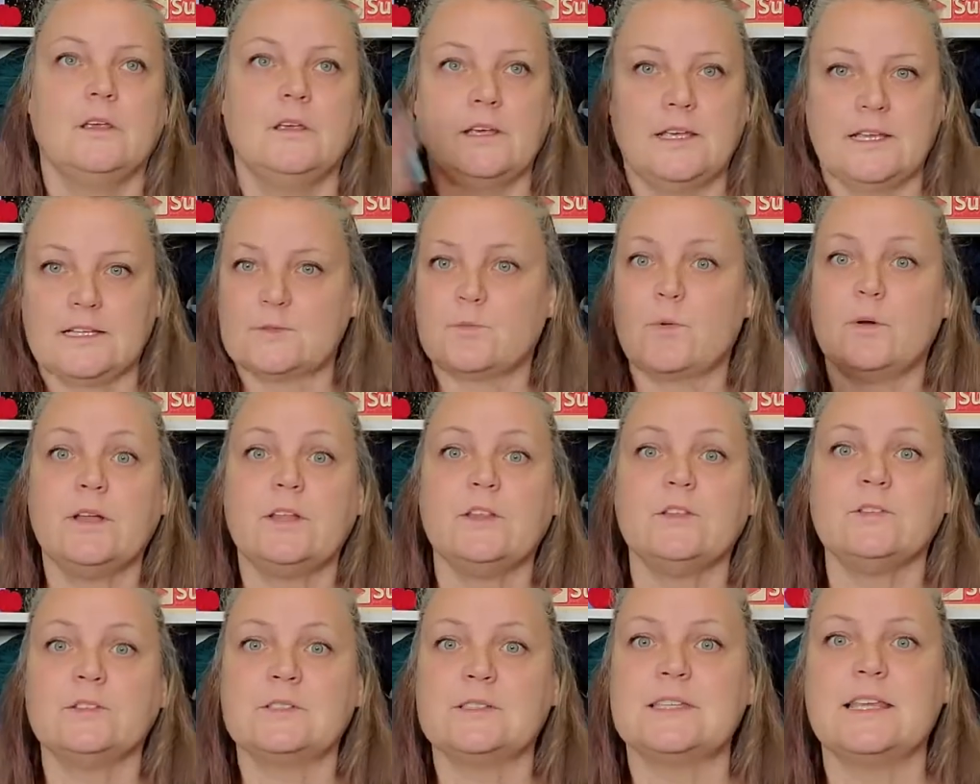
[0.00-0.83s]
it's one of
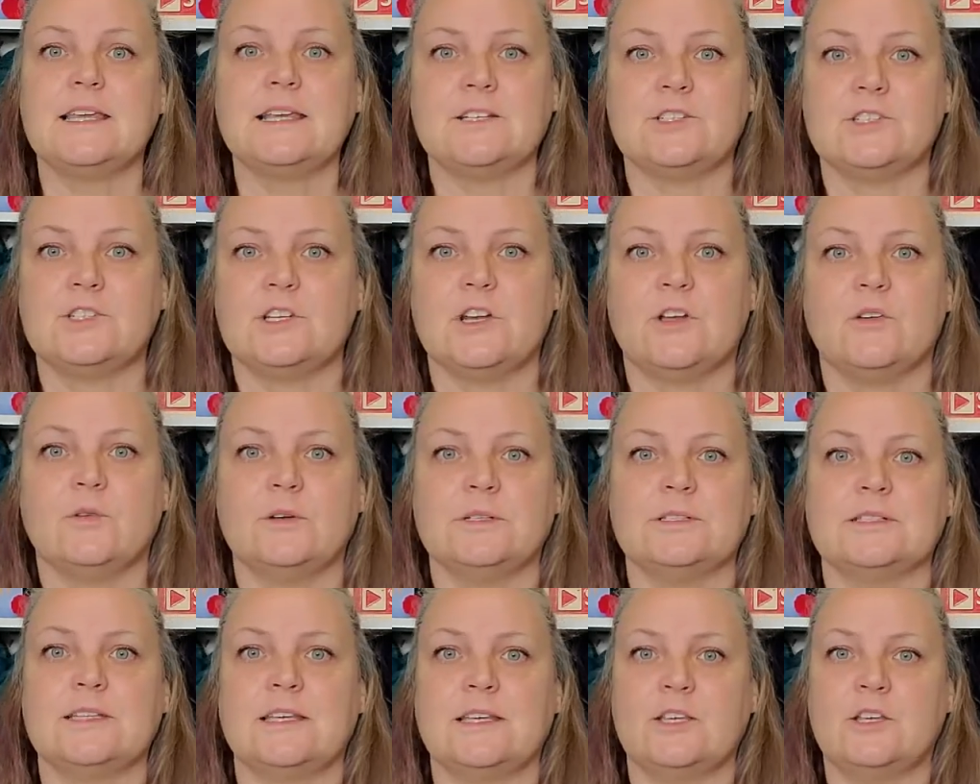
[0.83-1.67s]
those things, you know,
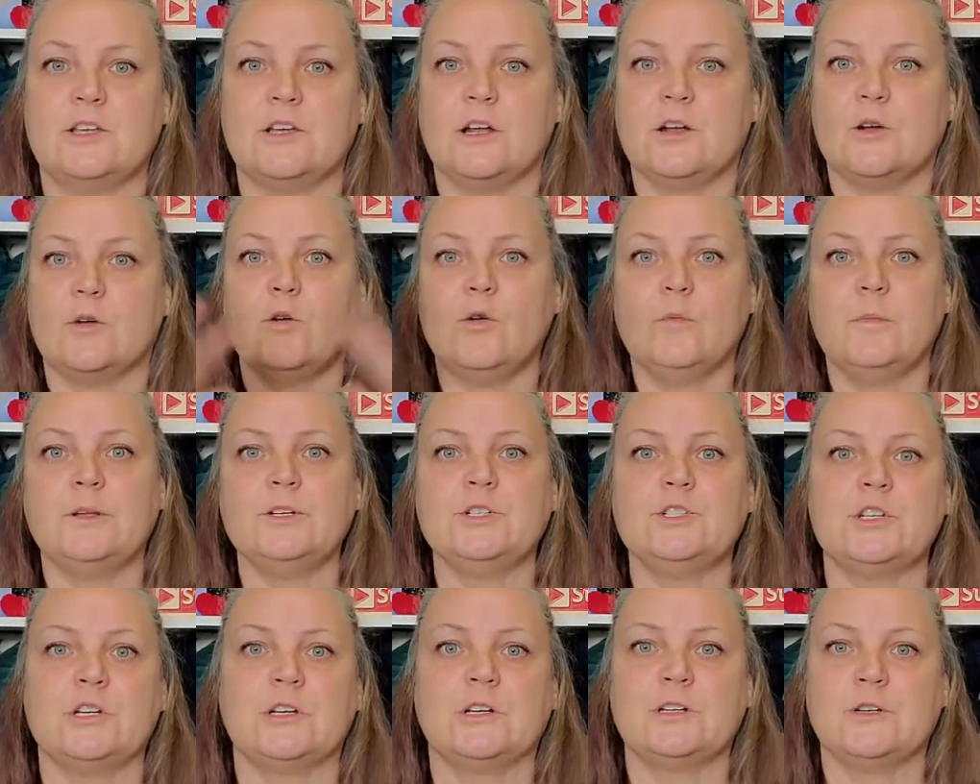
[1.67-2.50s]
it's like you got a whole
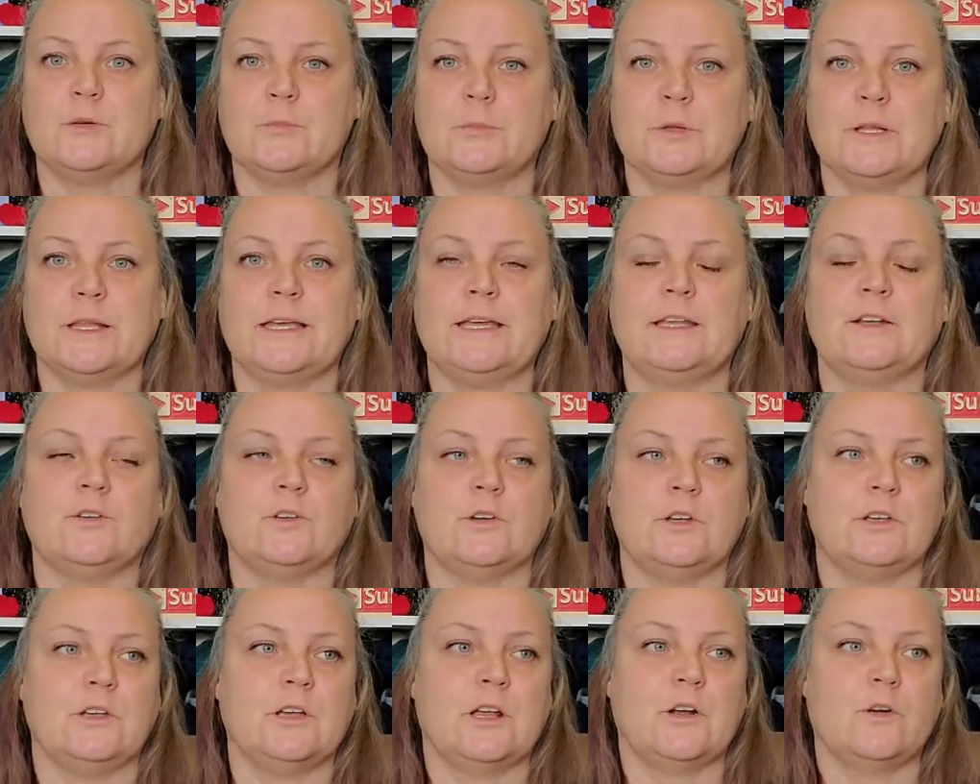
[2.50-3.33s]
bunch on your plate, or
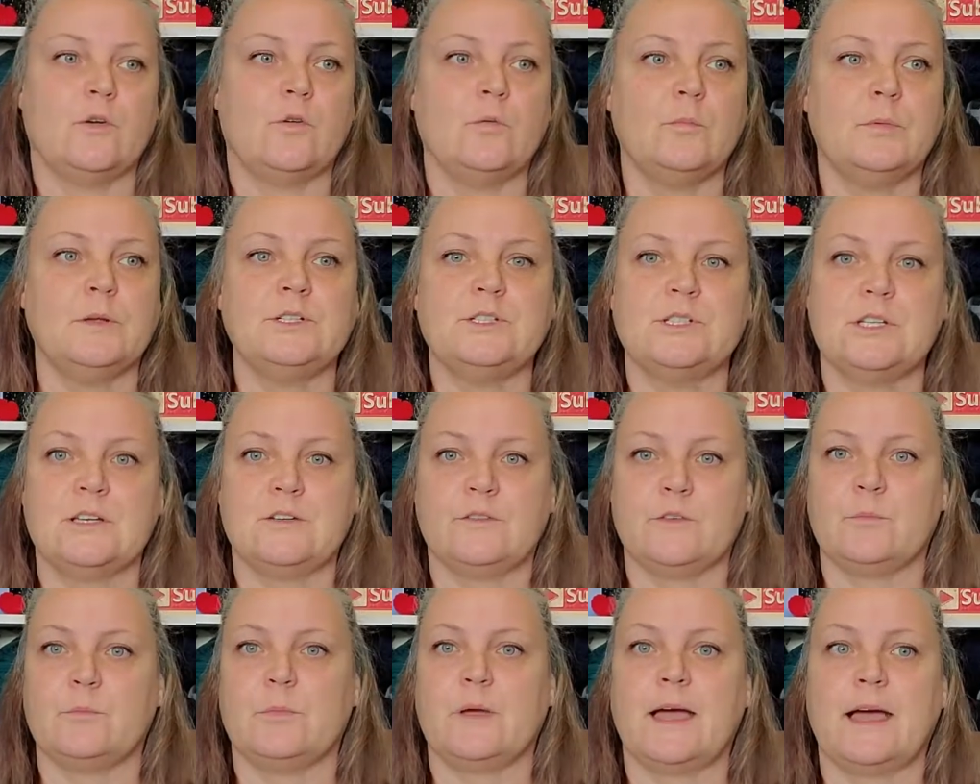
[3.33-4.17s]
you got a whole bunch of
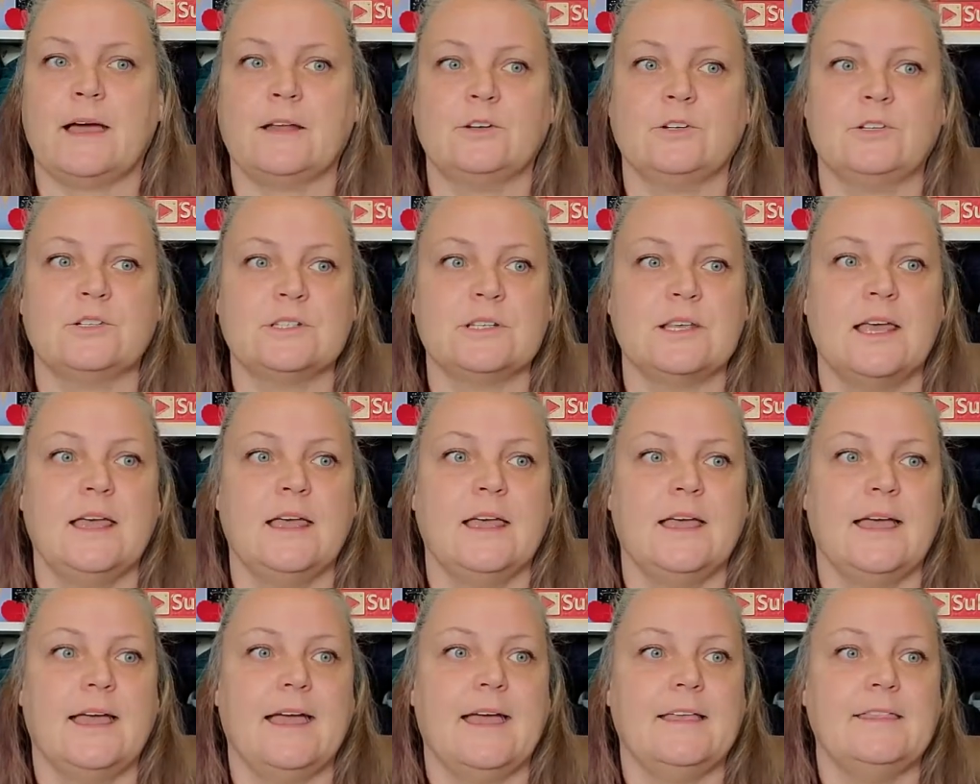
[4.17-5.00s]
different patterns,
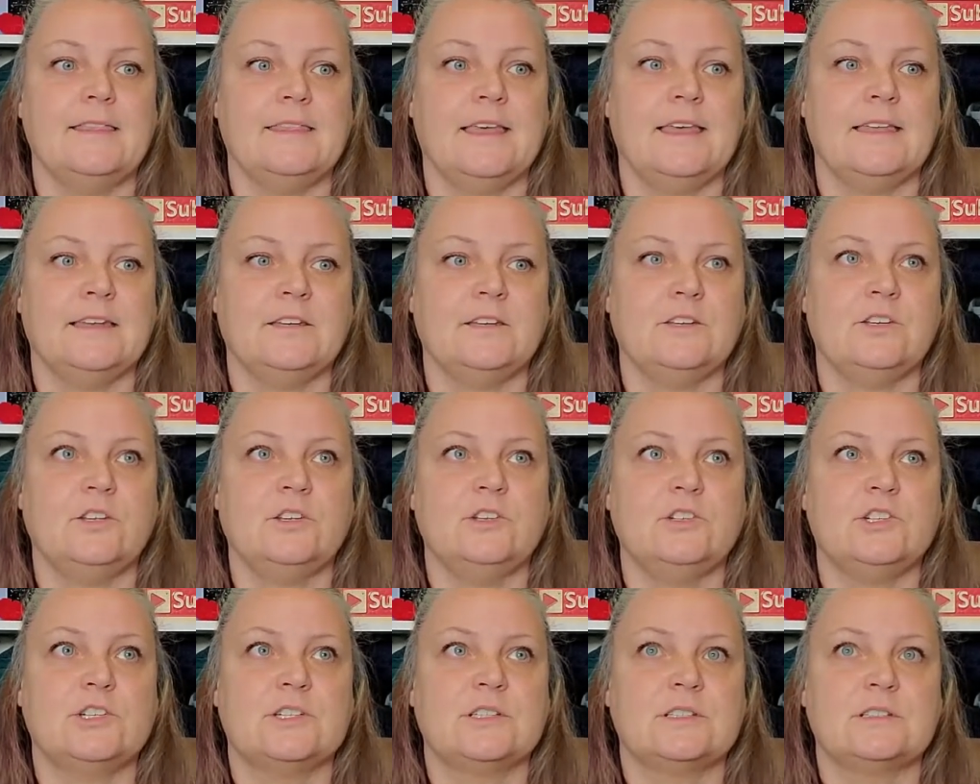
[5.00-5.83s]
and then you
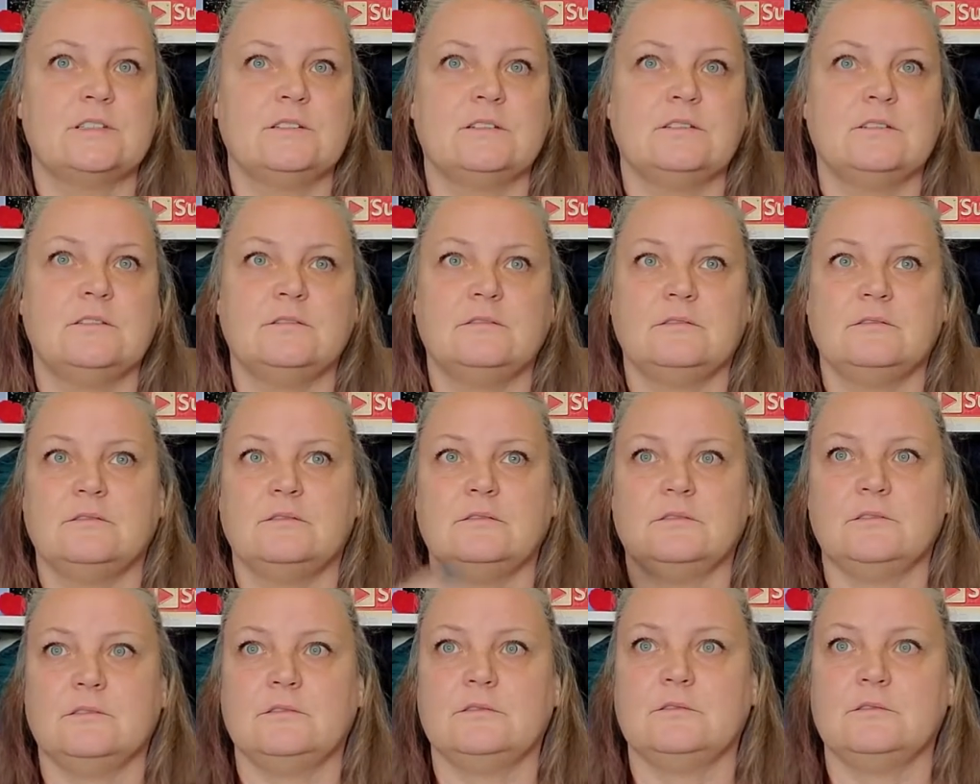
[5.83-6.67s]
just,
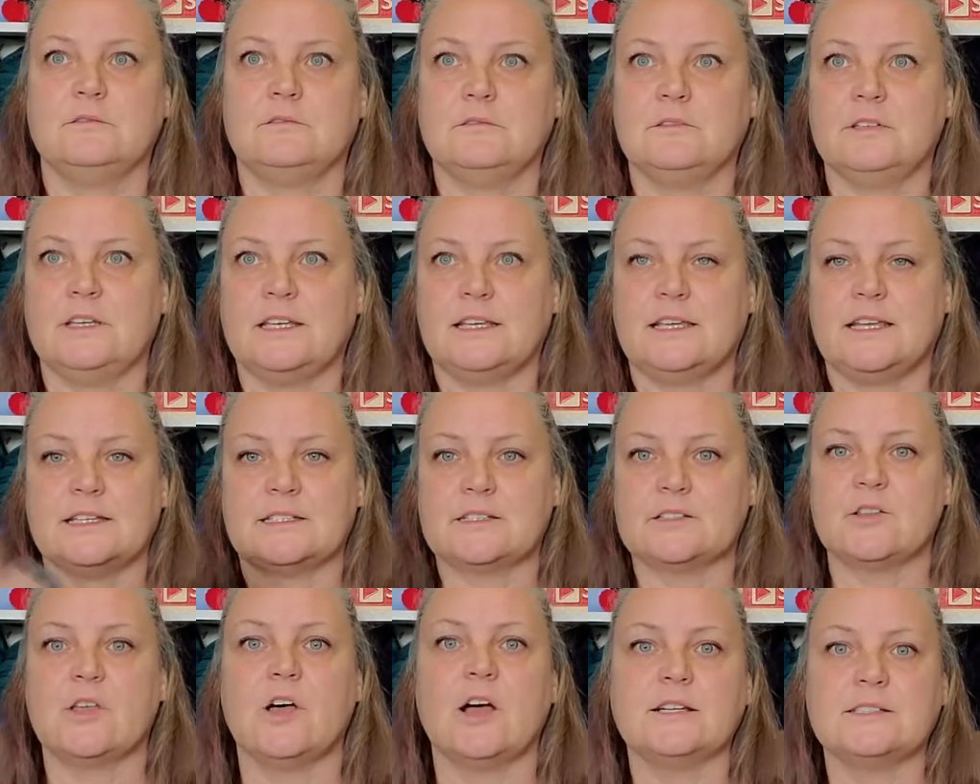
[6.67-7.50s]
it
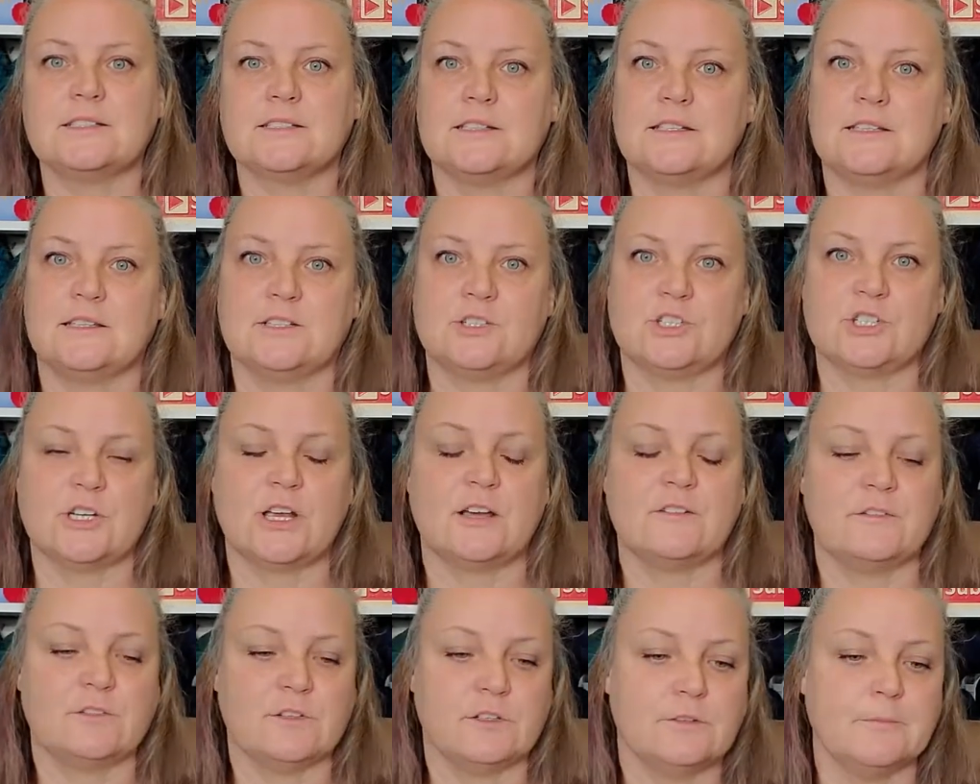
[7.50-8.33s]
gets lost in the
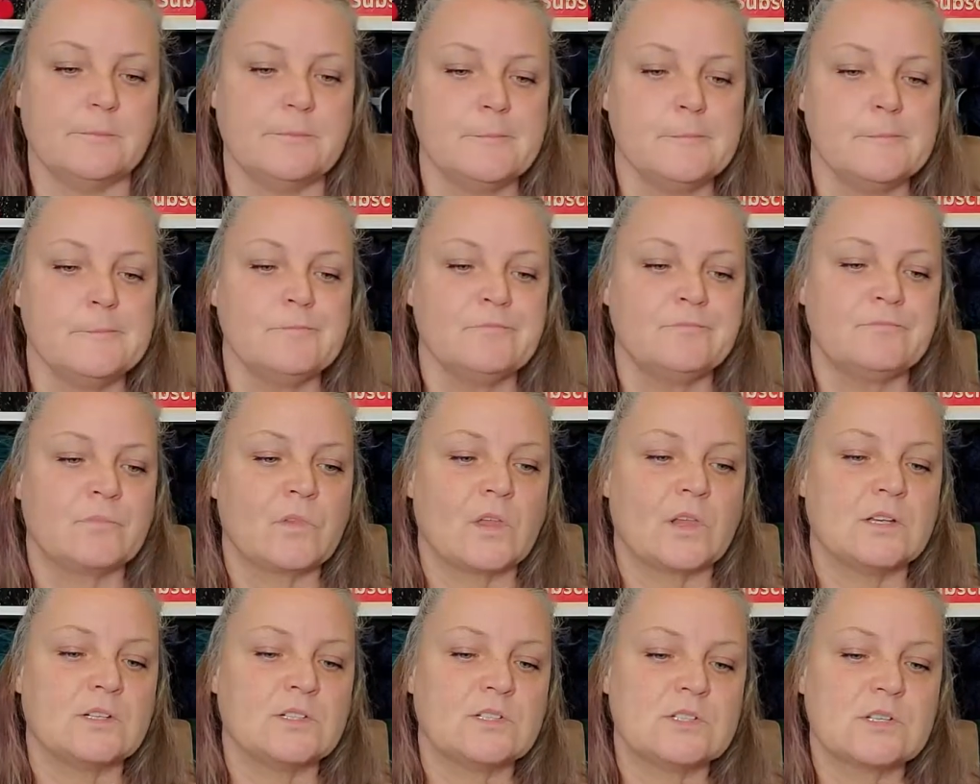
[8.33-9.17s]
shuffle.
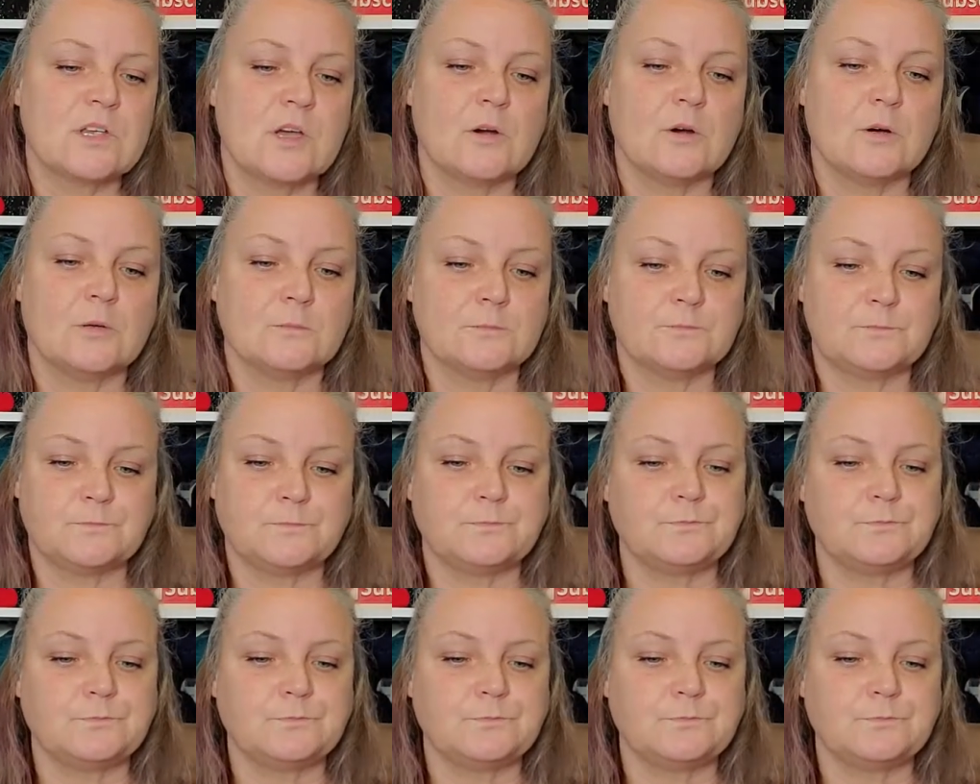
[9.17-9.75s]
So,